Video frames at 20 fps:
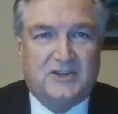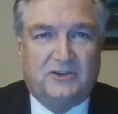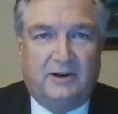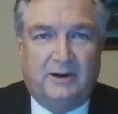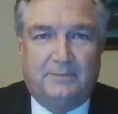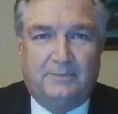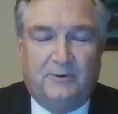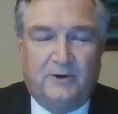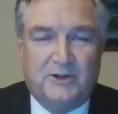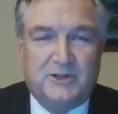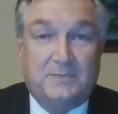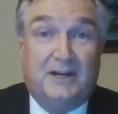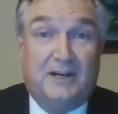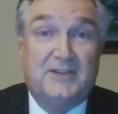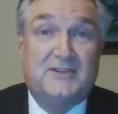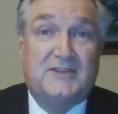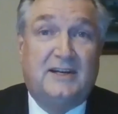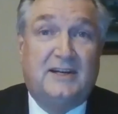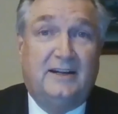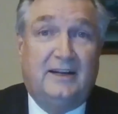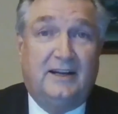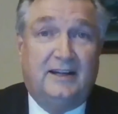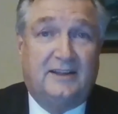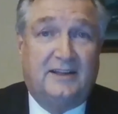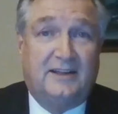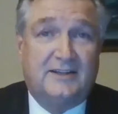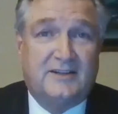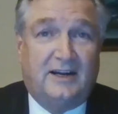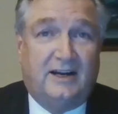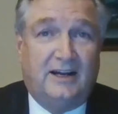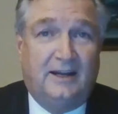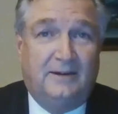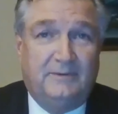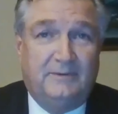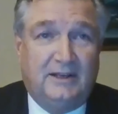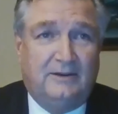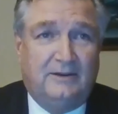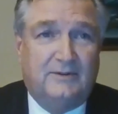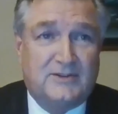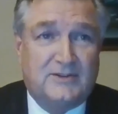trip, which my son at the time,
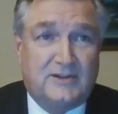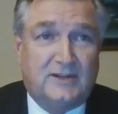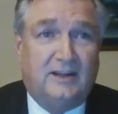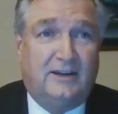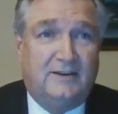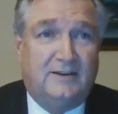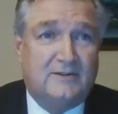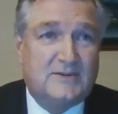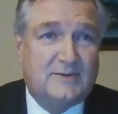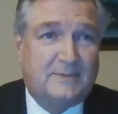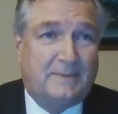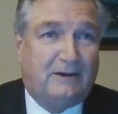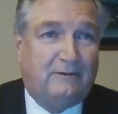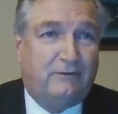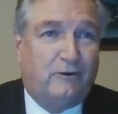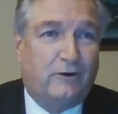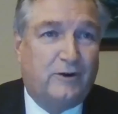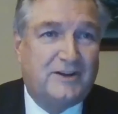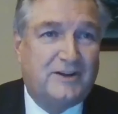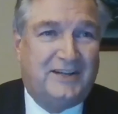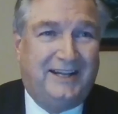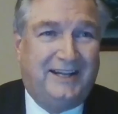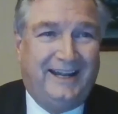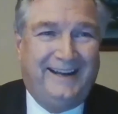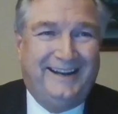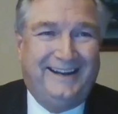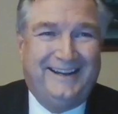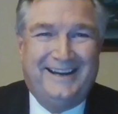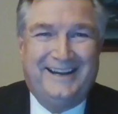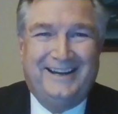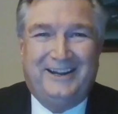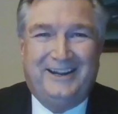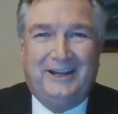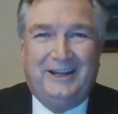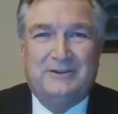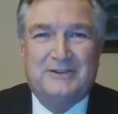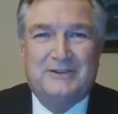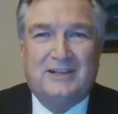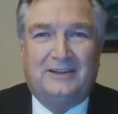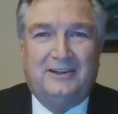he was he was about fourteen. He
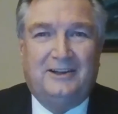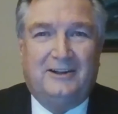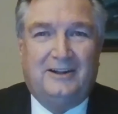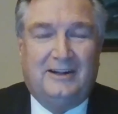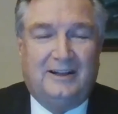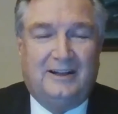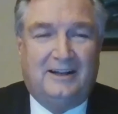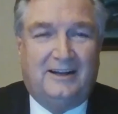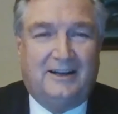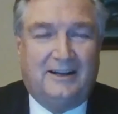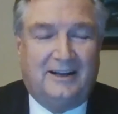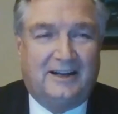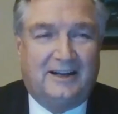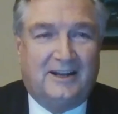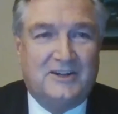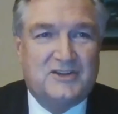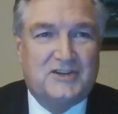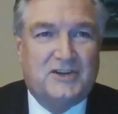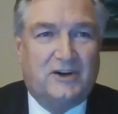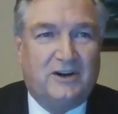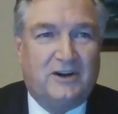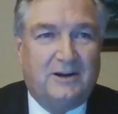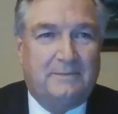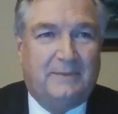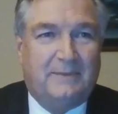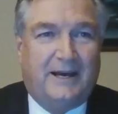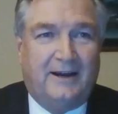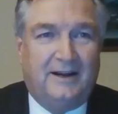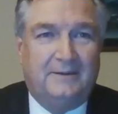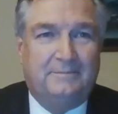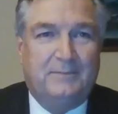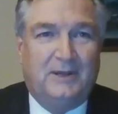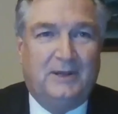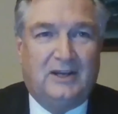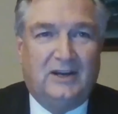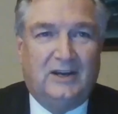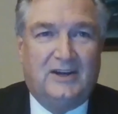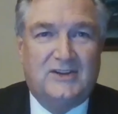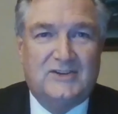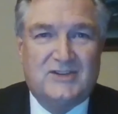was a little uh, concerned about it
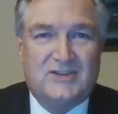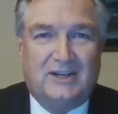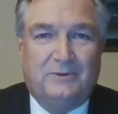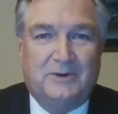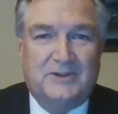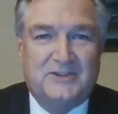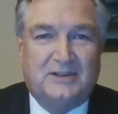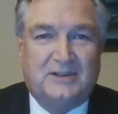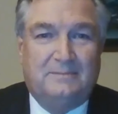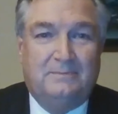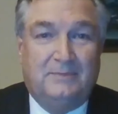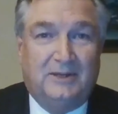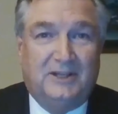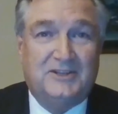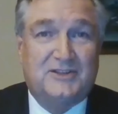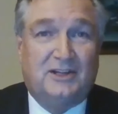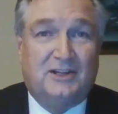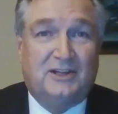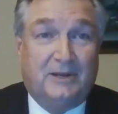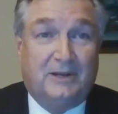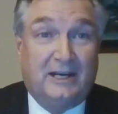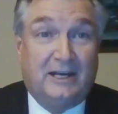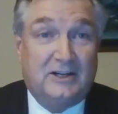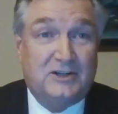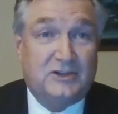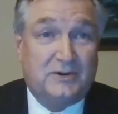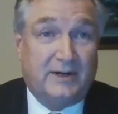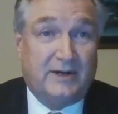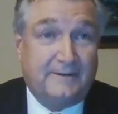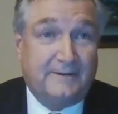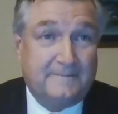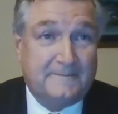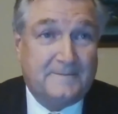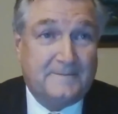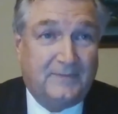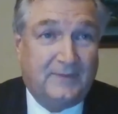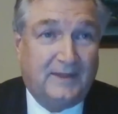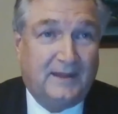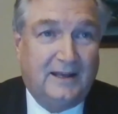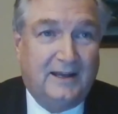because it was a Muslim country.
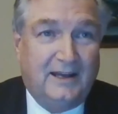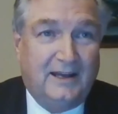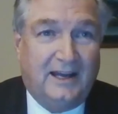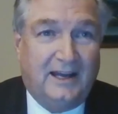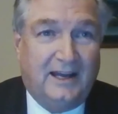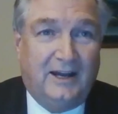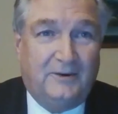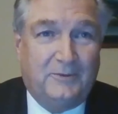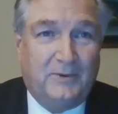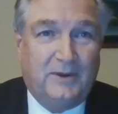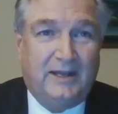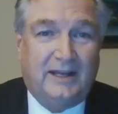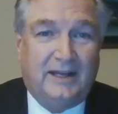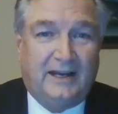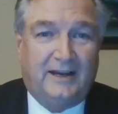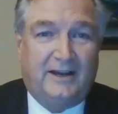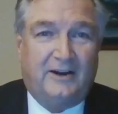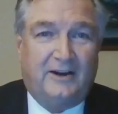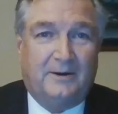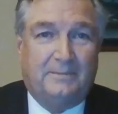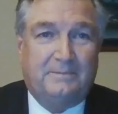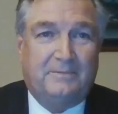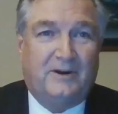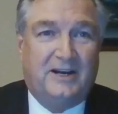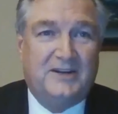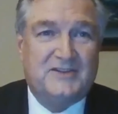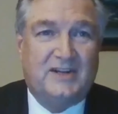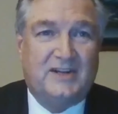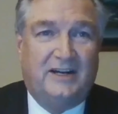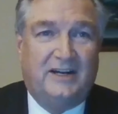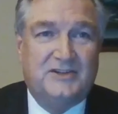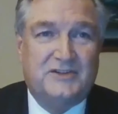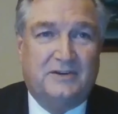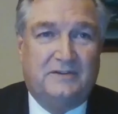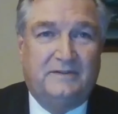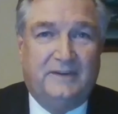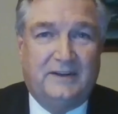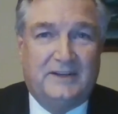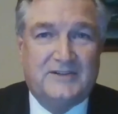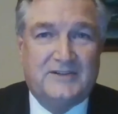And we had our presidential
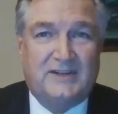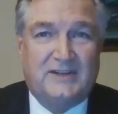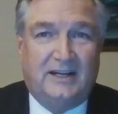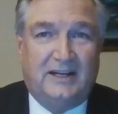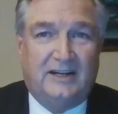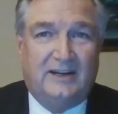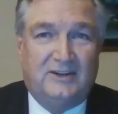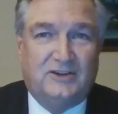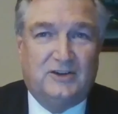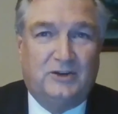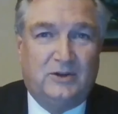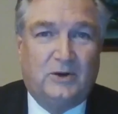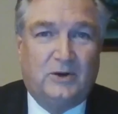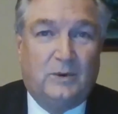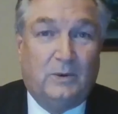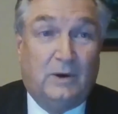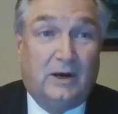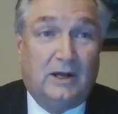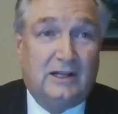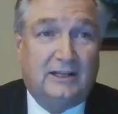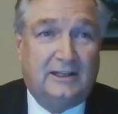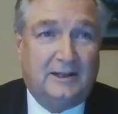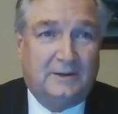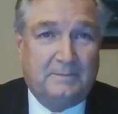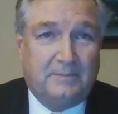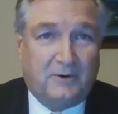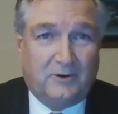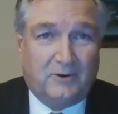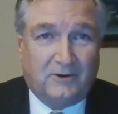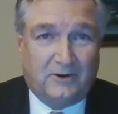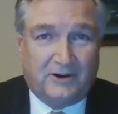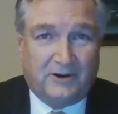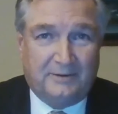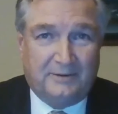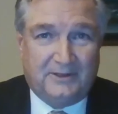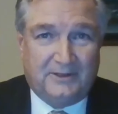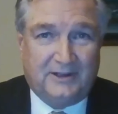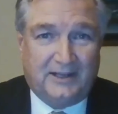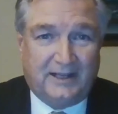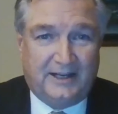visit to Kuala Lumpur
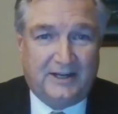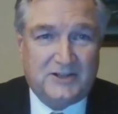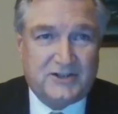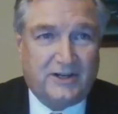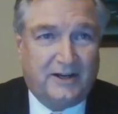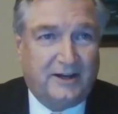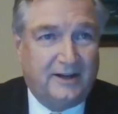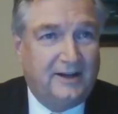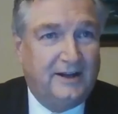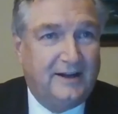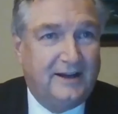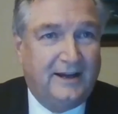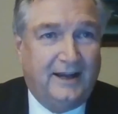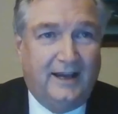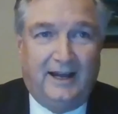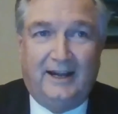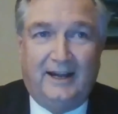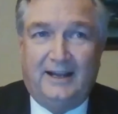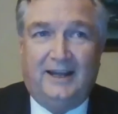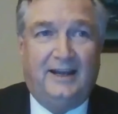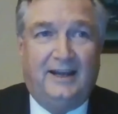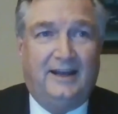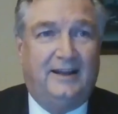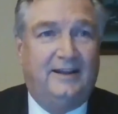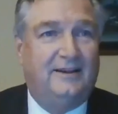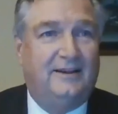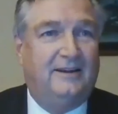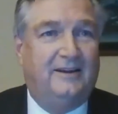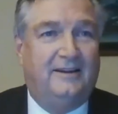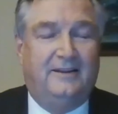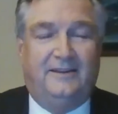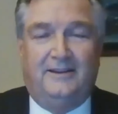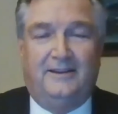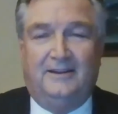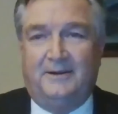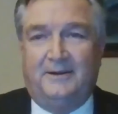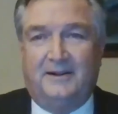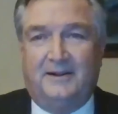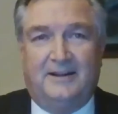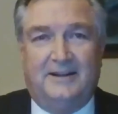in Malaysia. And again,
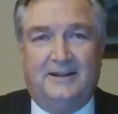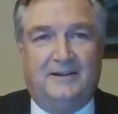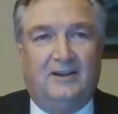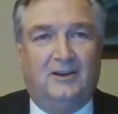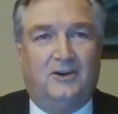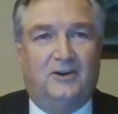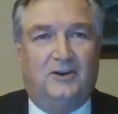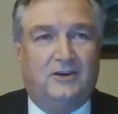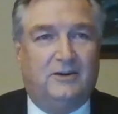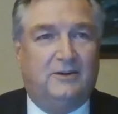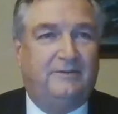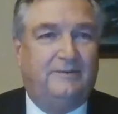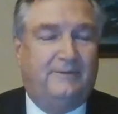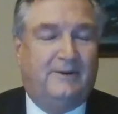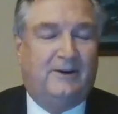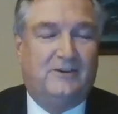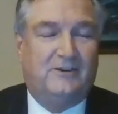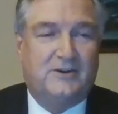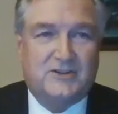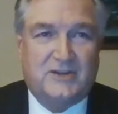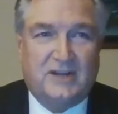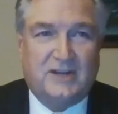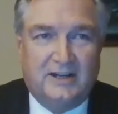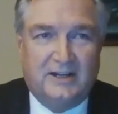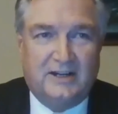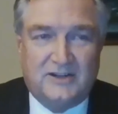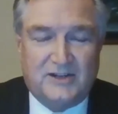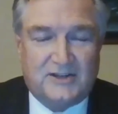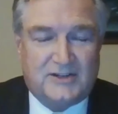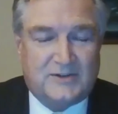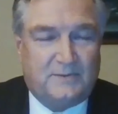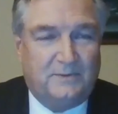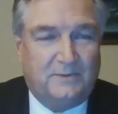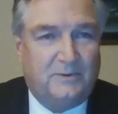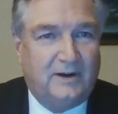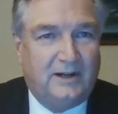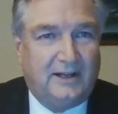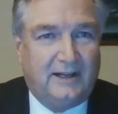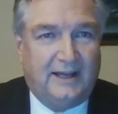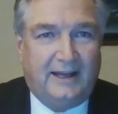the, the local folks just
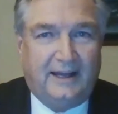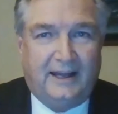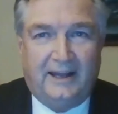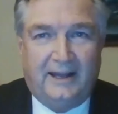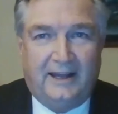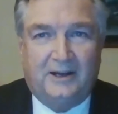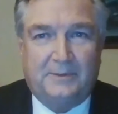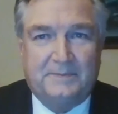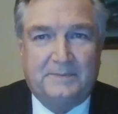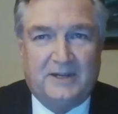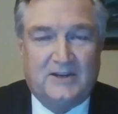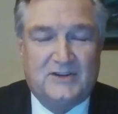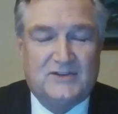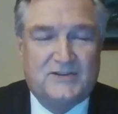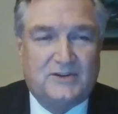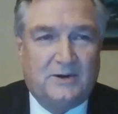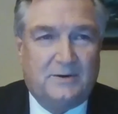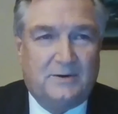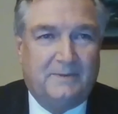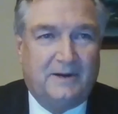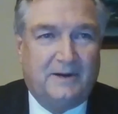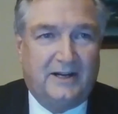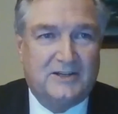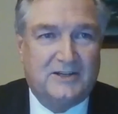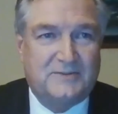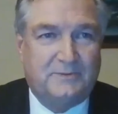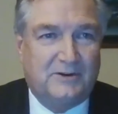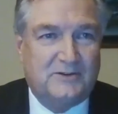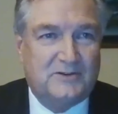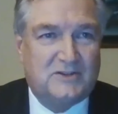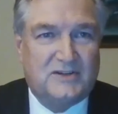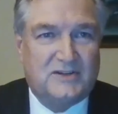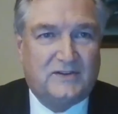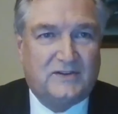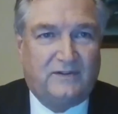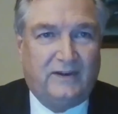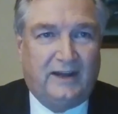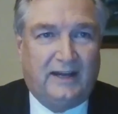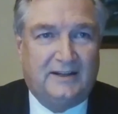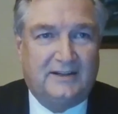really helped us so much. It was
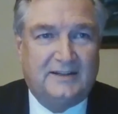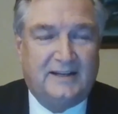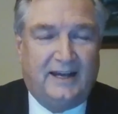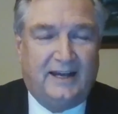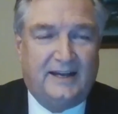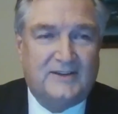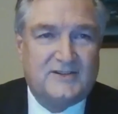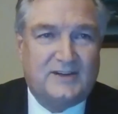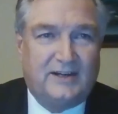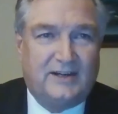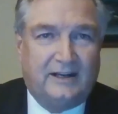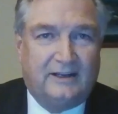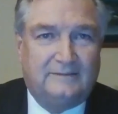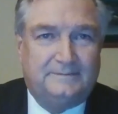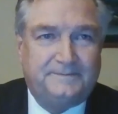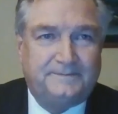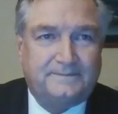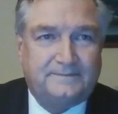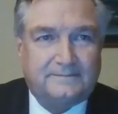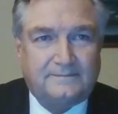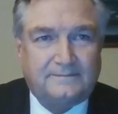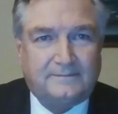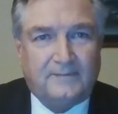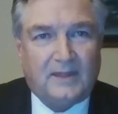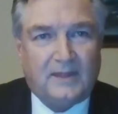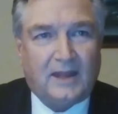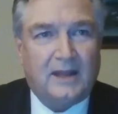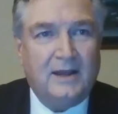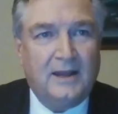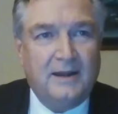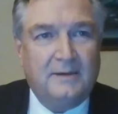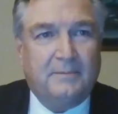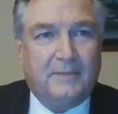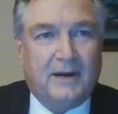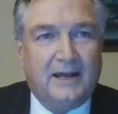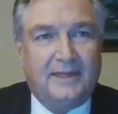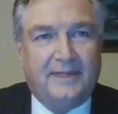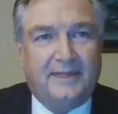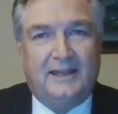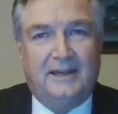just fantastic.
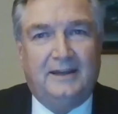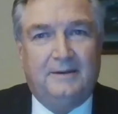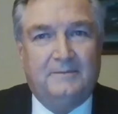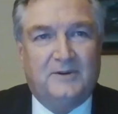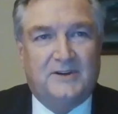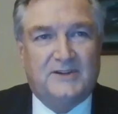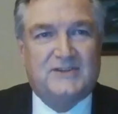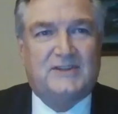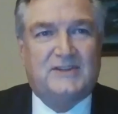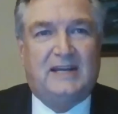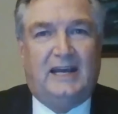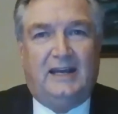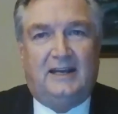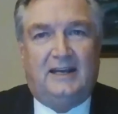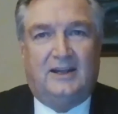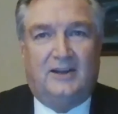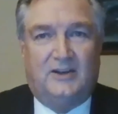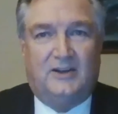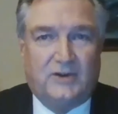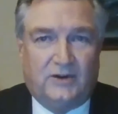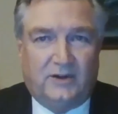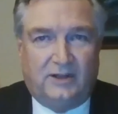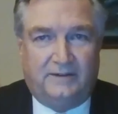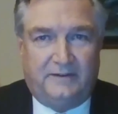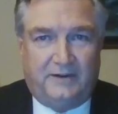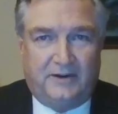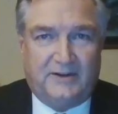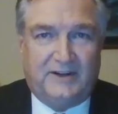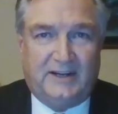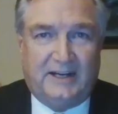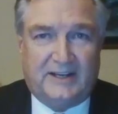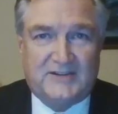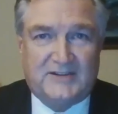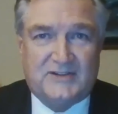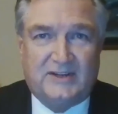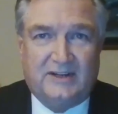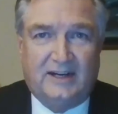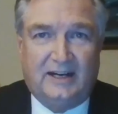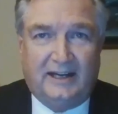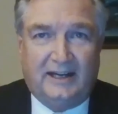My theme was take control of your
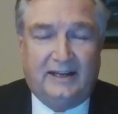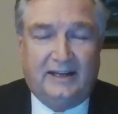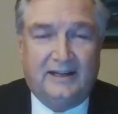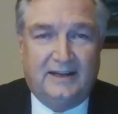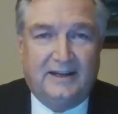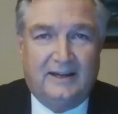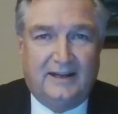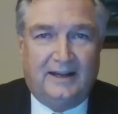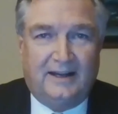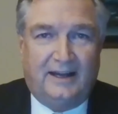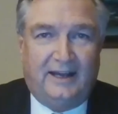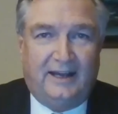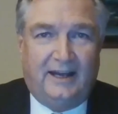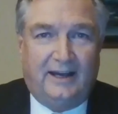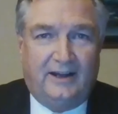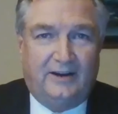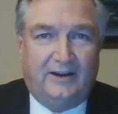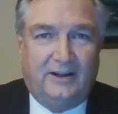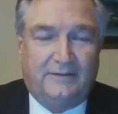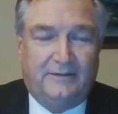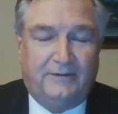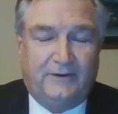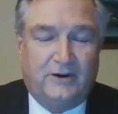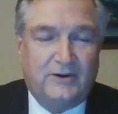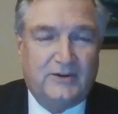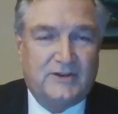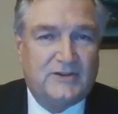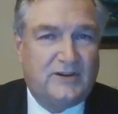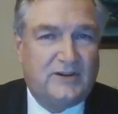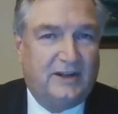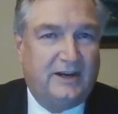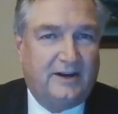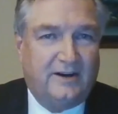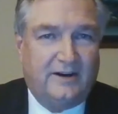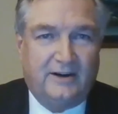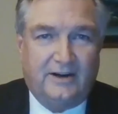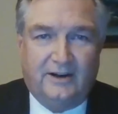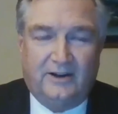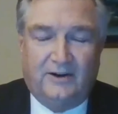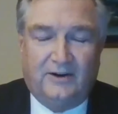destiny. And uh, folks
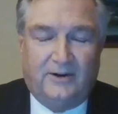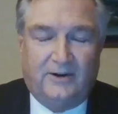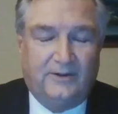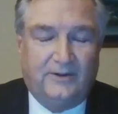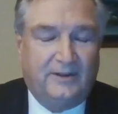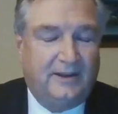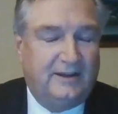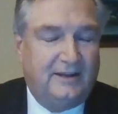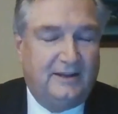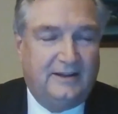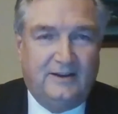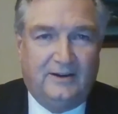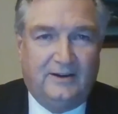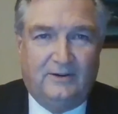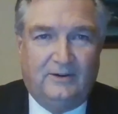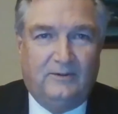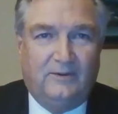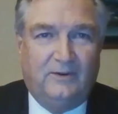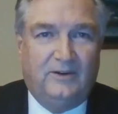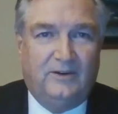there, you know, you,